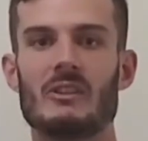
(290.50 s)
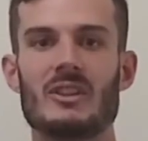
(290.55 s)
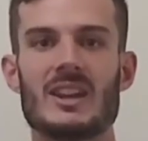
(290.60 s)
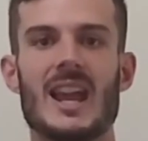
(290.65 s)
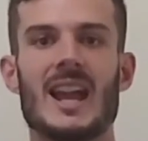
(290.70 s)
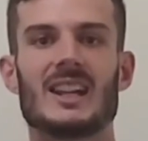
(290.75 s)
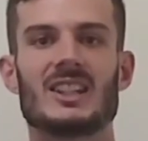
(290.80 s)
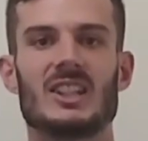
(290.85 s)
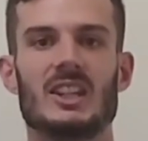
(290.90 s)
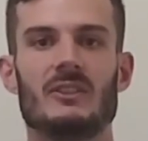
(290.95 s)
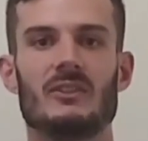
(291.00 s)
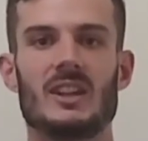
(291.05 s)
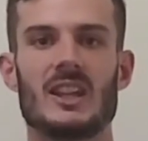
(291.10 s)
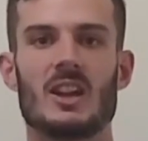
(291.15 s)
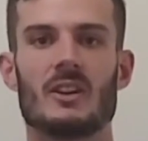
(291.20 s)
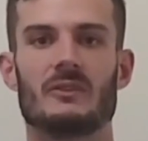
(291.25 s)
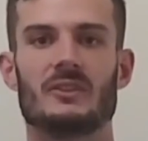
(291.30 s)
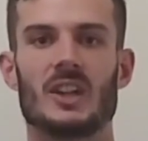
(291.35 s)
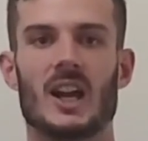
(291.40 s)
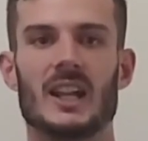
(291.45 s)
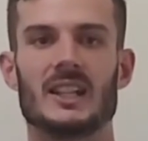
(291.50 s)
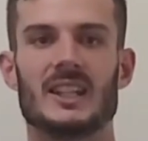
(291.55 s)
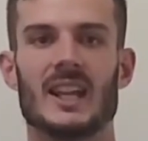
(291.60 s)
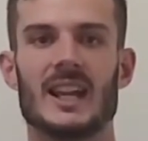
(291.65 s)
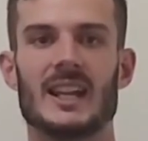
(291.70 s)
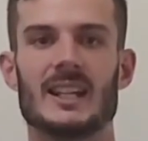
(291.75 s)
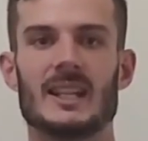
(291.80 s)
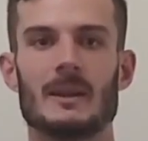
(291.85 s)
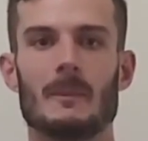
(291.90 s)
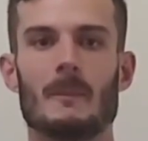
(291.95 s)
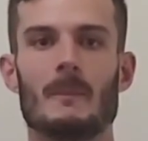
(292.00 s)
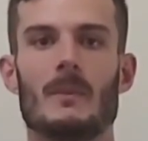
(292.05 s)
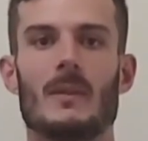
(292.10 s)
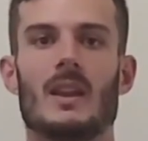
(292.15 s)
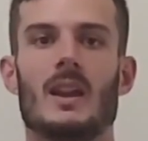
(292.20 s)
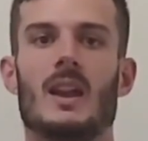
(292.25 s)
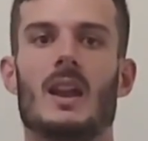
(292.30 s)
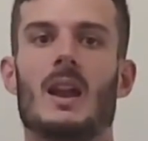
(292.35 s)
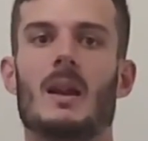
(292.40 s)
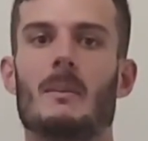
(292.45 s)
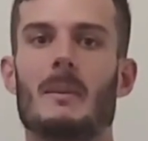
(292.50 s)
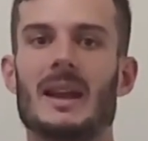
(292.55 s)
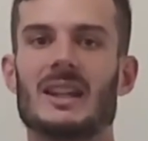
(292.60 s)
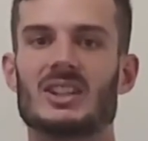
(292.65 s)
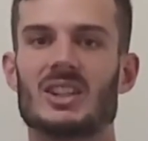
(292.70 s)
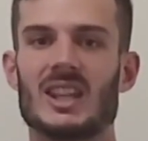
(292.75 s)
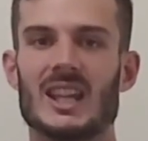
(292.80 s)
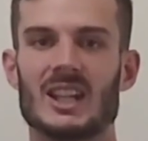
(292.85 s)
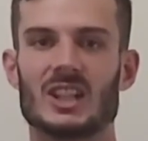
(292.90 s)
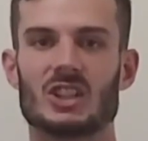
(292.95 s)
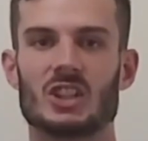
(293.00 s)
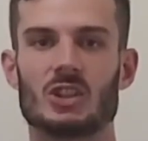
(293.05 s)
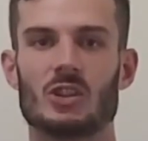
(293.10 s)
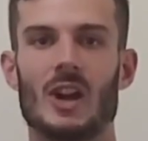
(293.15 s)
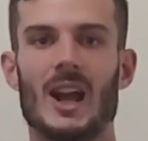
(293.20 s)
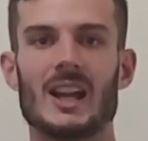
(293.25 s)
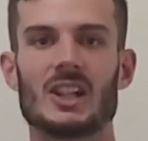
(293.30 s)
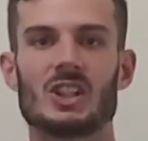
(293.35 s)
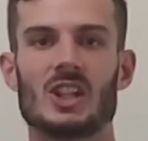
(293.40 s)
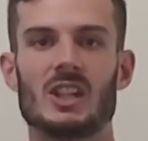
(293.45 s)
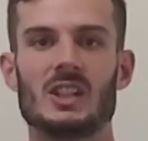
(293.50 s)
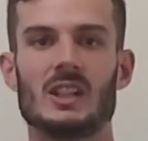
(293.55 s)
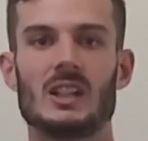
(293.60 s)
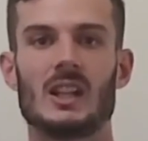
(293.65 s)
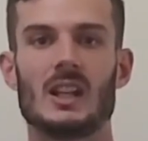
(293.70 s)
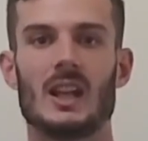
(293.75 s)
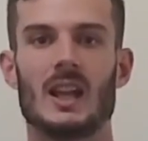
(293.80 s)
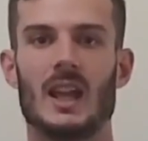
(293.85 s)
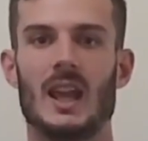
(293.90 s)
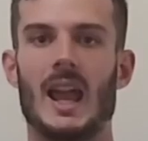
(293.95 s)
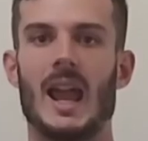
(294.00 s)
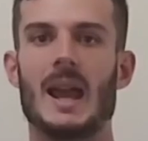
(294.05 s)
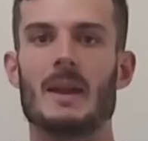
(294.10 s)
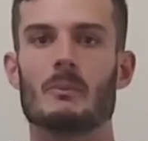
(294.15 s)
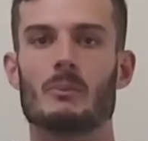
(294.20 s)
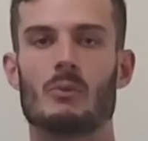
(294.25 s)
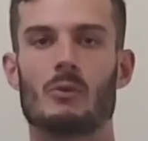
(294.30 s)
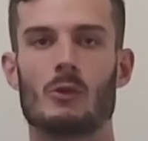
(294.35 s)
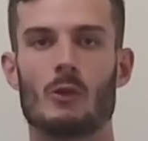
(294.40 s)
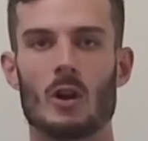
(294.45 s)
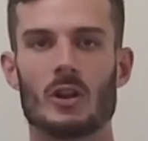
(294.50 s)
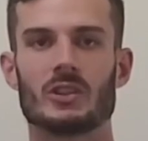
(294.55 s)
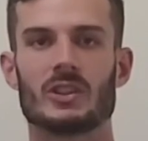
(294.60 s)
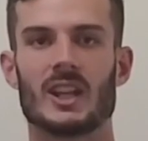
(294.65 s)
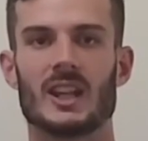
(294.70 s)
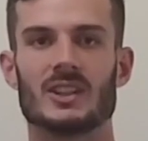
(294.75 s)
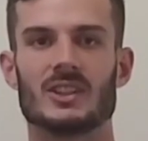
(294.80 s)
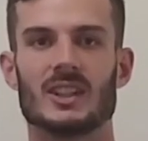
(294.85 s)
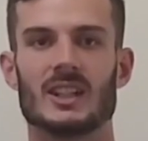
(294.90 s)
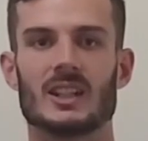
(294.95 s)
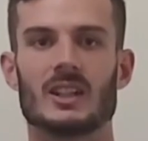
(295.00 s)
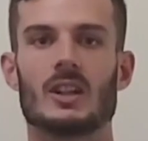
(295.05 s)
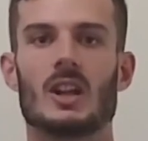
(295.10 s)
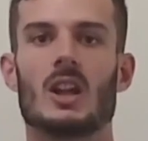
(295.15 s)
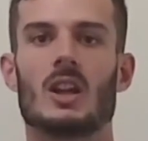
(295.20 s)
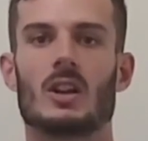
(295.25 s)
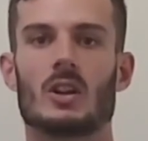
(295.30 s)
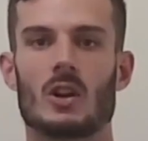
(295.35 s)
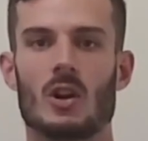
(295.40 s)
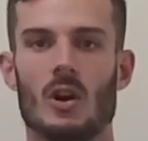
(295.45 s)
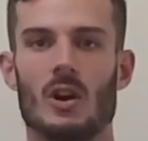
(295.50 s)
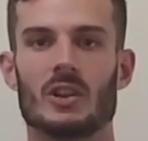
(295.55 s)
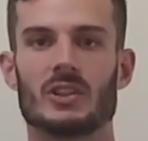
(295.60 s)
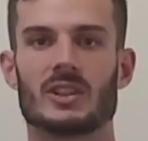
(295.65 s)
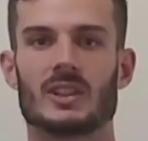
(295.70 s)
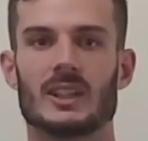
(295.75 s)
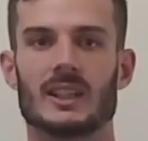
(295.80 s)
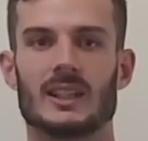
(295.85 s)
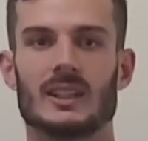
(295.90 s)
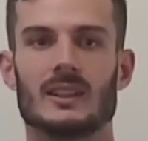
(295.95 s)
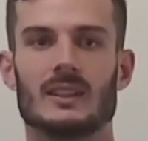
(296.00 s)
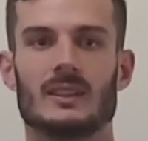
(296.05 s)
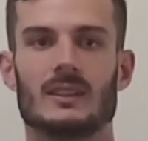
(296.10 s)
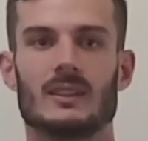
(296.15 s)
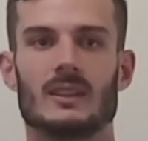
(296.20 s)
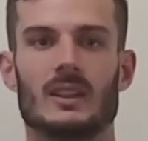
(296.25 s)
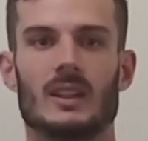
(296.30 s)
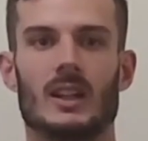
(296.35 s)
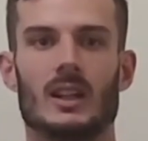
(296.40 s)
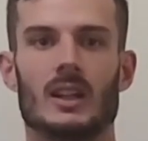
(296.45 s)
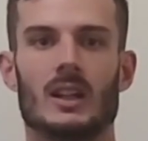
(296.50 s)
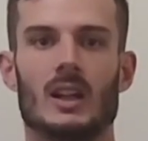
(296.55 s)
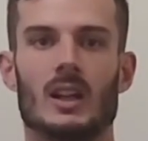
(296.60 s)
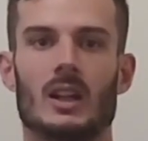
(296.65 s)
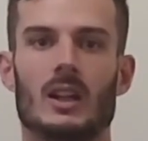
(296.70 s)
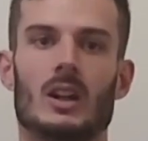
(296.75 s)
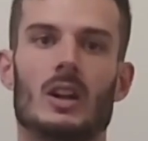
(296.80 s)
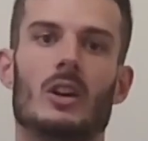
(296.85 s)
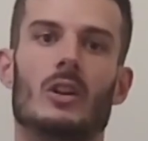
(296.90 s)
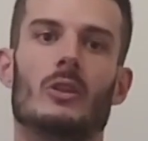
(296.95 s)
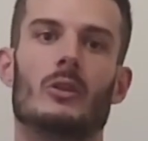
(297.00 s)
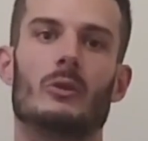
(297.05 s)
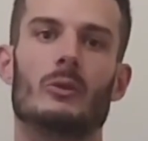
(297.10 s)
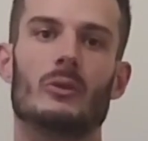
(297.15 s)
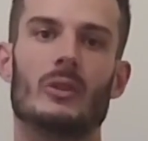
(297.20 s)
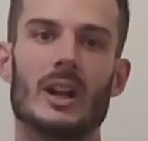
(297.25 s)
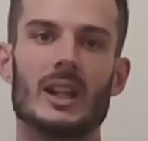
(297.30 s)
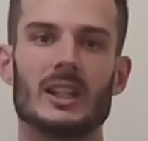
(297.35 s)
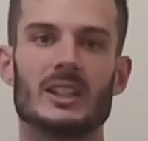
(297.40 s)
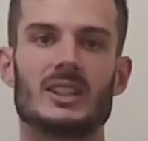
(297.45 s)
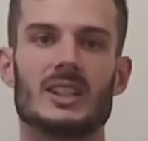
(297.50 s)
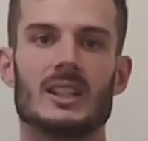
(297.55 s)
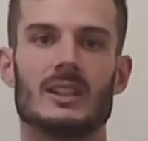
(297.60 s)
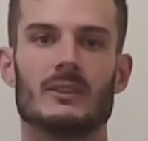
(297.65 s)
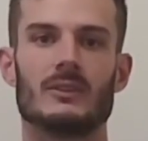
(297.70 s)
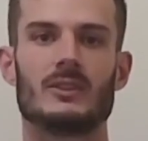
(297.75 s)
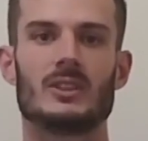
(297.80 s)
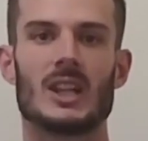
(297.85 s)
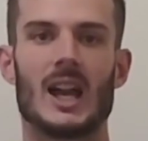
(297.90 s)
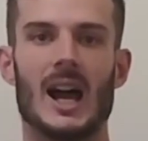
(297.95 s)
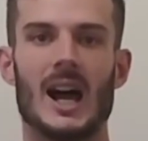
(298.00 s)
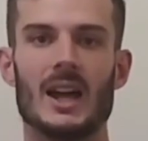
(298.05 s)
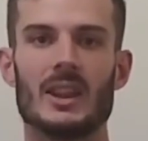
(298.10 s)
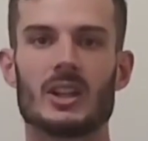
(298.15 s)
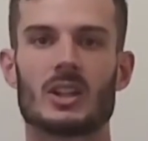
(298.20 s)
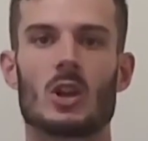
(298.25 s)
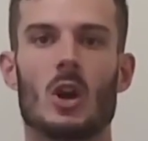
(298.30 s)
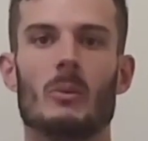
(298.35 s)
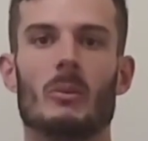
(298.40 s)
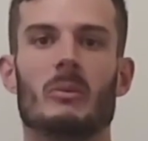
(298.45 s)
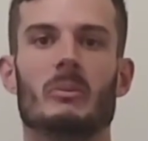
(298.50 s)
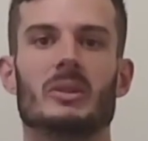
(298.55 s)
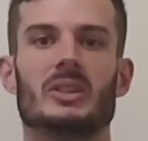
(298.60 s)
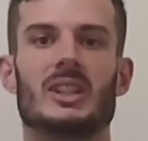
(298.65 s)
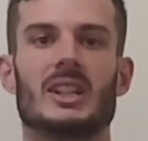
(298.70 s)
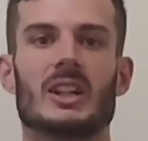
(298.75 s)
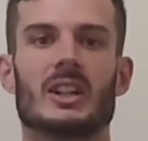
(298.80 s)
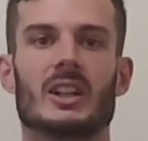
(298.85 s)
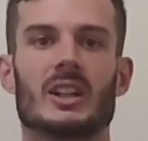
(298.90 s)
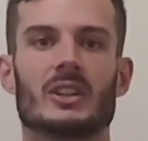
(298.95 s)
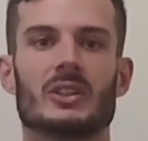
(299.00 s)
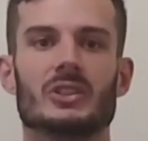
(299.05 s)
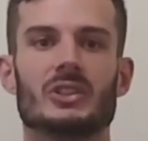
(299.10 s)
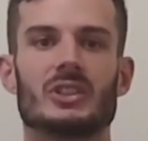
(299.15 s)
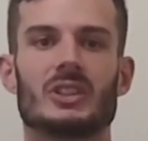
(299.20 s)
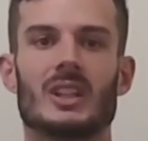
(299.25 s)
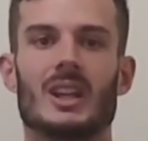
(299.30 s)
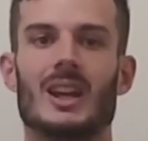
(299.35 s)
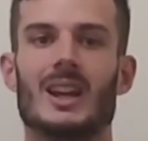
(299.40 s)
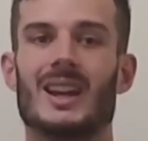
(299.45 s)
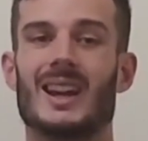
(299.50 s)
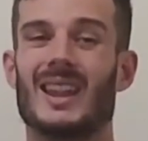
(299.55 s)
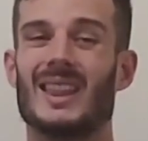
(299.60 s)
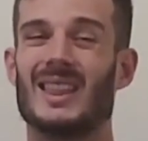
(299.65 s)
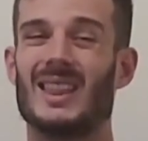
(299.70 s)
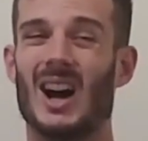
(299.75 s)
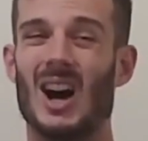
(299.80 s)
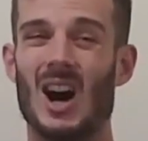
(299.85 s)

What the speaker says: reactivity of titanium makes the extraction and processing costly. Relative to other common materials, The